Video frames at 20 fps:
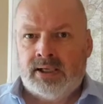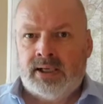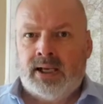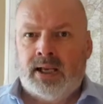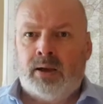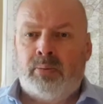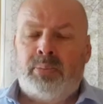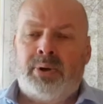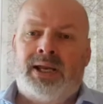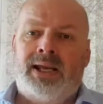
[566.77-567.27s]

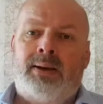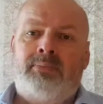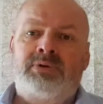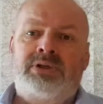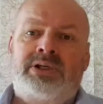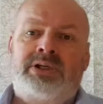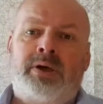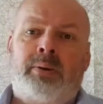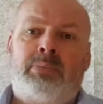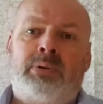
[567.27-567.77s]
and perhaps a
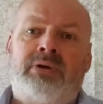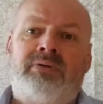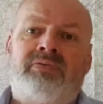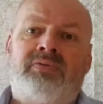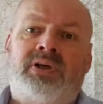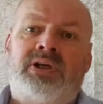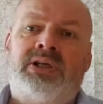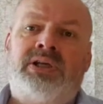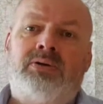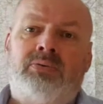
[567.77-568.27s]
couple of
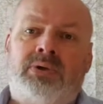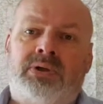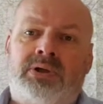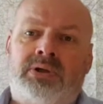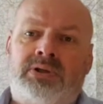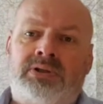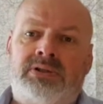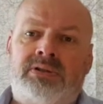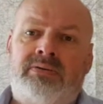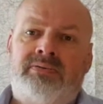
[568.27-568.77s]

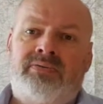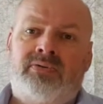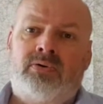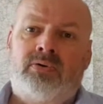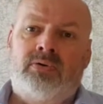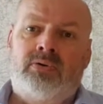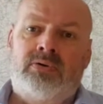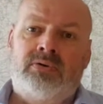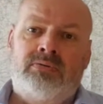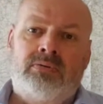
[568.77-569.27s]
keywords
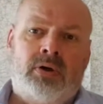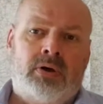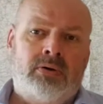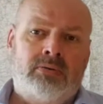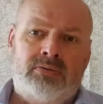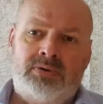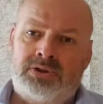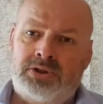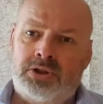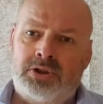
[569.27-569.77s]
for
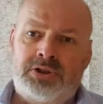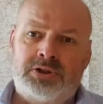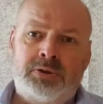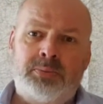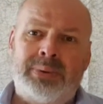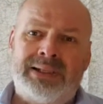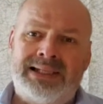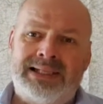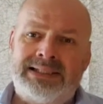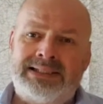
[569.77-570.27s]

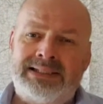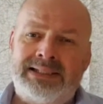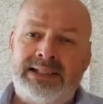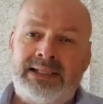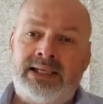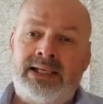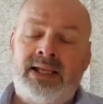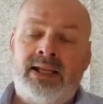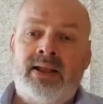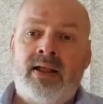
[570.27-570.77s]

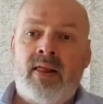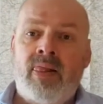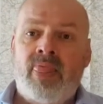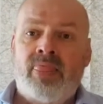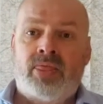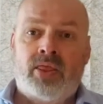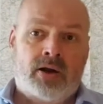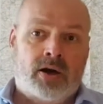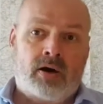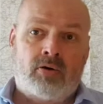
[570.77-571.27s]
searchability
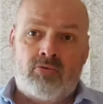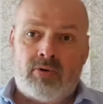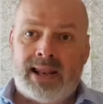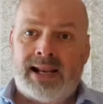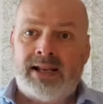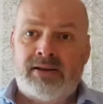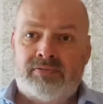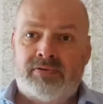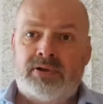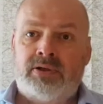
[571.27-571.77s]
that are
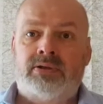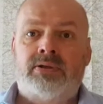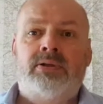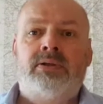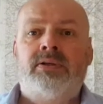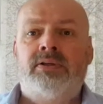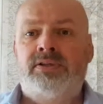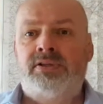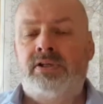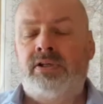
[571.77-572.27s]
relevant
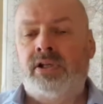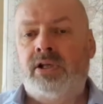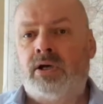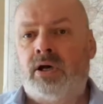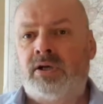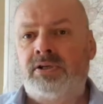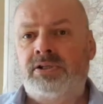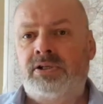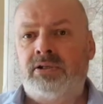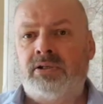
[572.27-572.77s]
to the
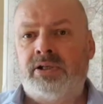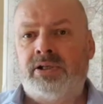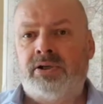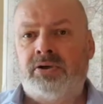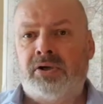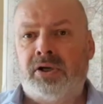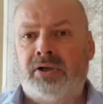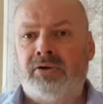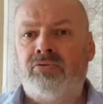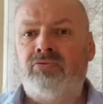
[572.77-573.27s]
article that you're
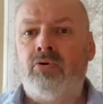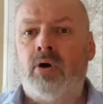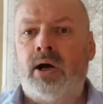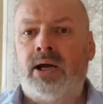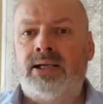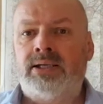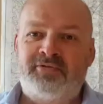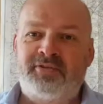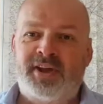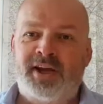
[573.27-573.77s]
going to
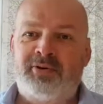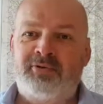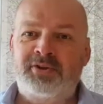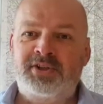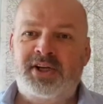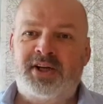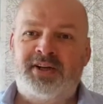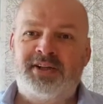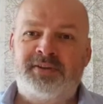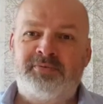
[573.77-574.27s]
write. That was
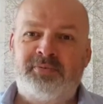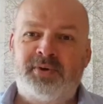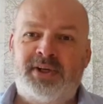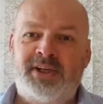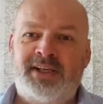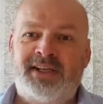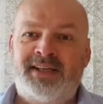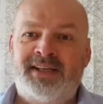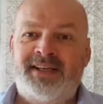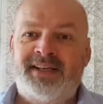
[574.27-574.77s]
going to
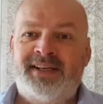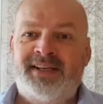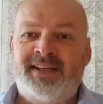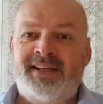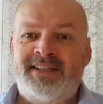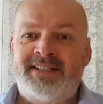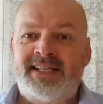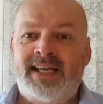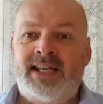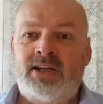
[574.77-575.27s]
be
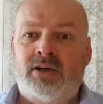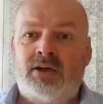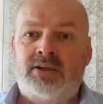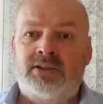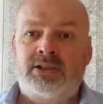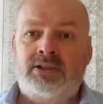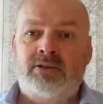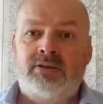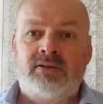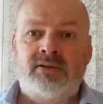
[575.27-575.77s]
10
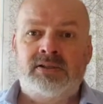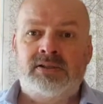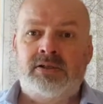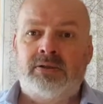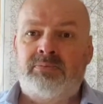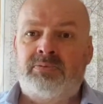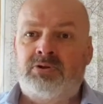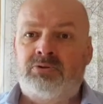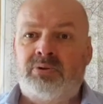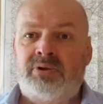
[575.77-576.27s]
articles
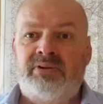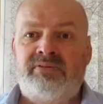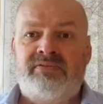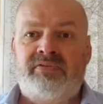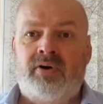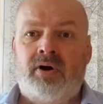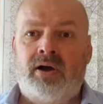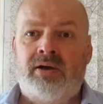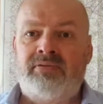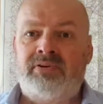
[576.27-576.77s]
at between
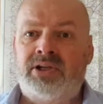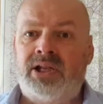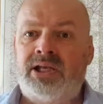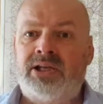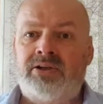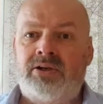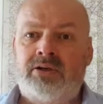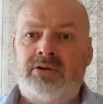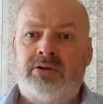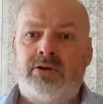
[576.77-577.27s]
500
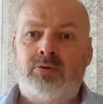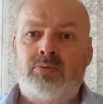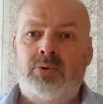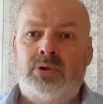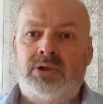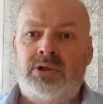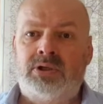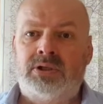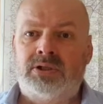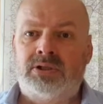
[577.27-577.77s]
and 800
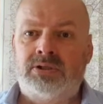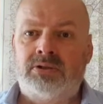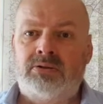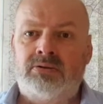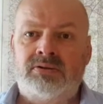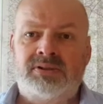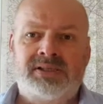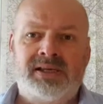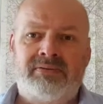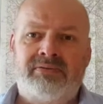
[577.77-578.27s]
words
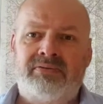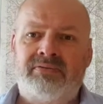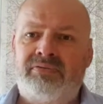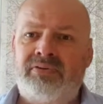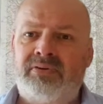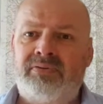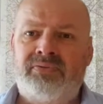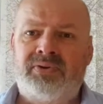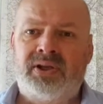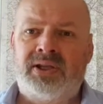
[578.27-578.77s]
or
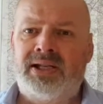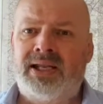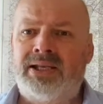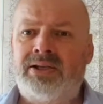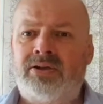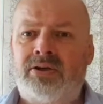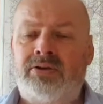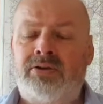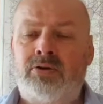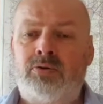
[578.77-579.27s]
750 and
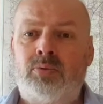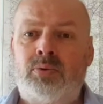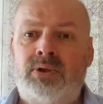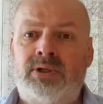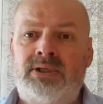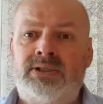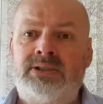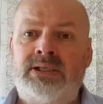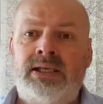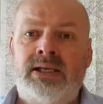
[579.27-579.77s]
800
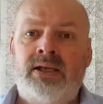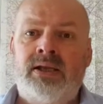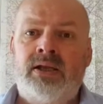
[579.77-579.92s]
words.